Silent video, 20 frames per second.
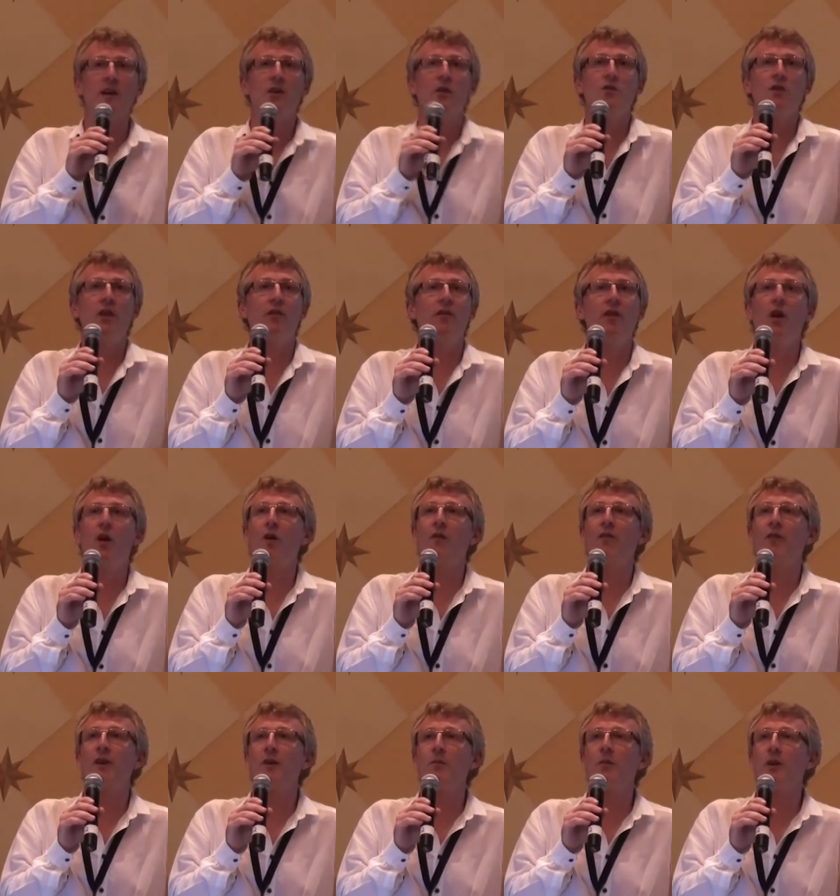you'd never know
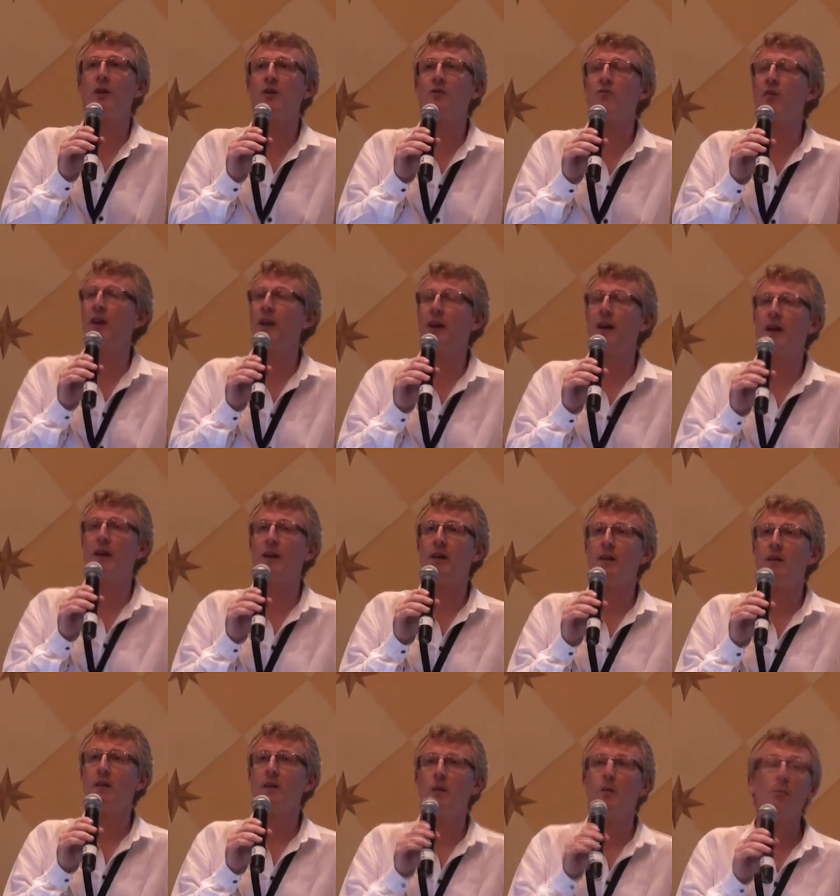if anybody's read
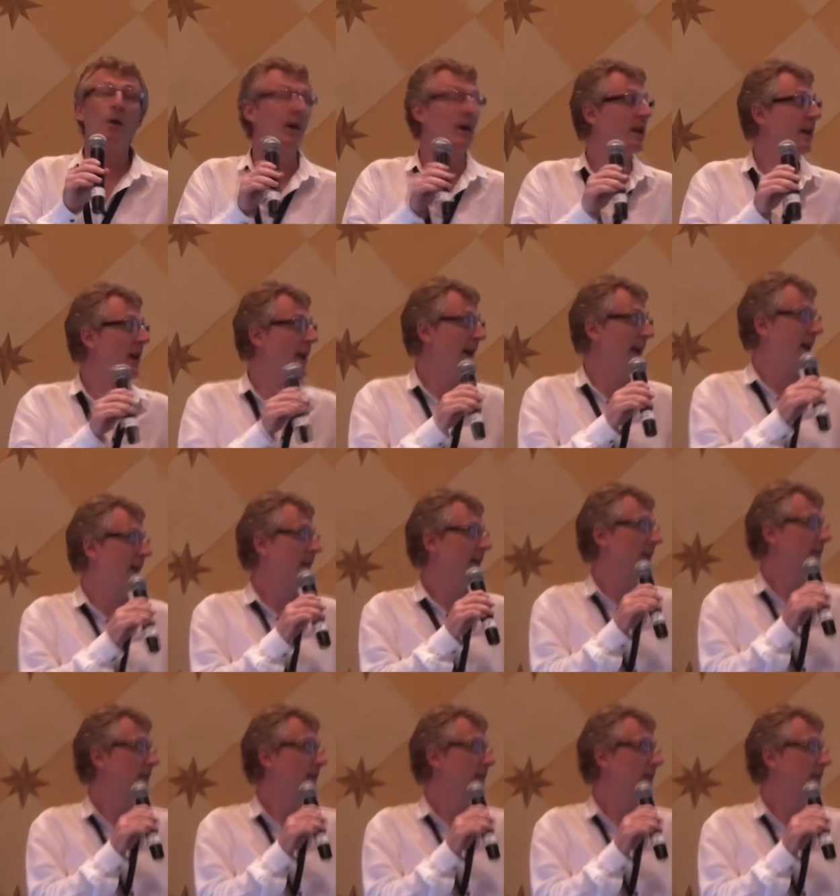it. But now,